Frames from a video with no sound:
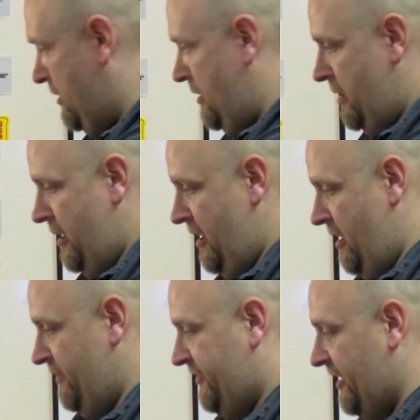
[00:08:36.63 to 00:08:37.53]

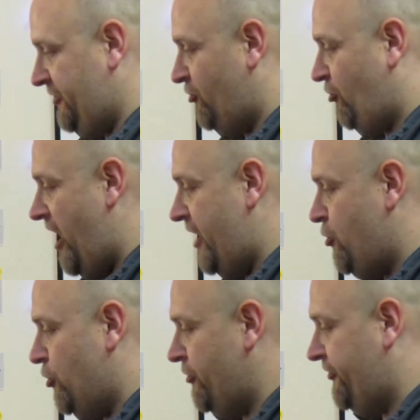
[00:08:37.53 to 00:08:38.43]
He's got the
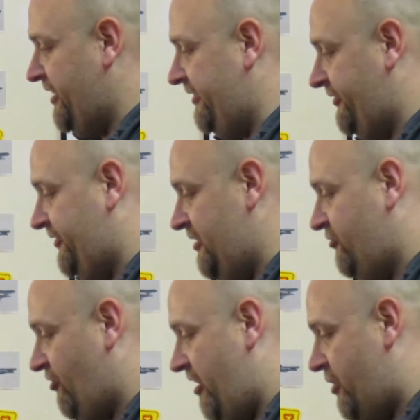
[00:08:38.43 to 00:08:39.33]
tricorder. It's nice to see his
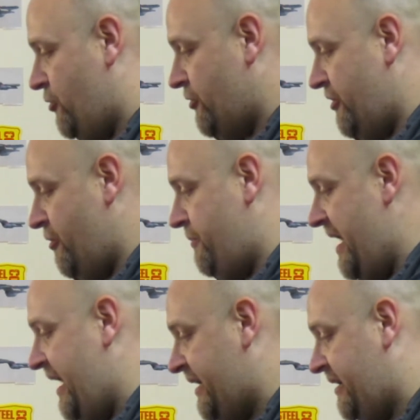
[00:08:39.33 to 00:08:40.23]
tricorder here
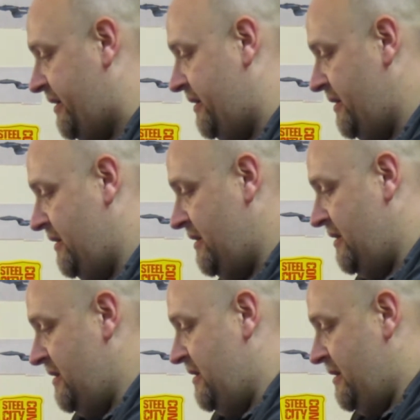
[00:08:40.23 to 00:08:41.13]
back.
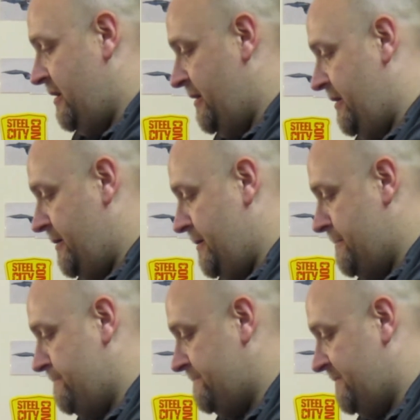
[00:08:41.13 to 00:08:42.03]

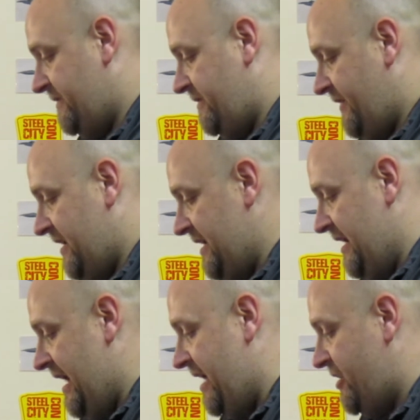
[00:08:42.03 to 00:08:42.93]
Let's see if I can get it
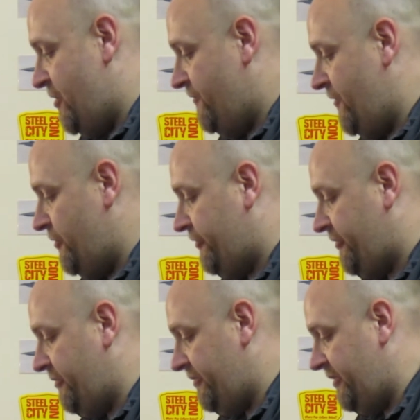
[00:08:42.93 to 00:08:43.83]
out of here
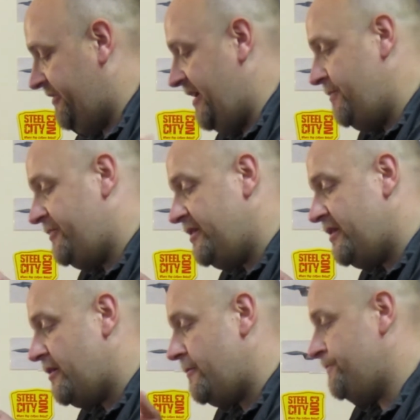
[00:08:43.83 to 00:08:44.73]
first. Is it taped in
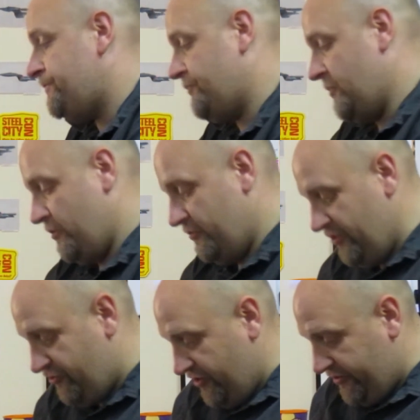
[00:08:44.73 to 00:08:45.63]
there? Or is
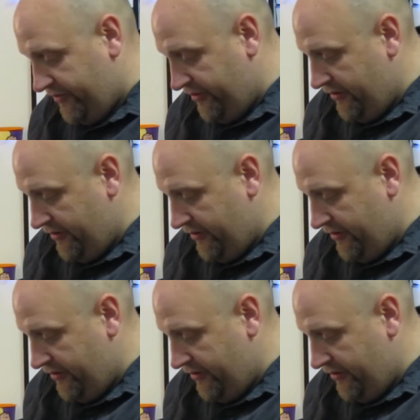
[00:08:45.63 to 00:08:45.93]
it just...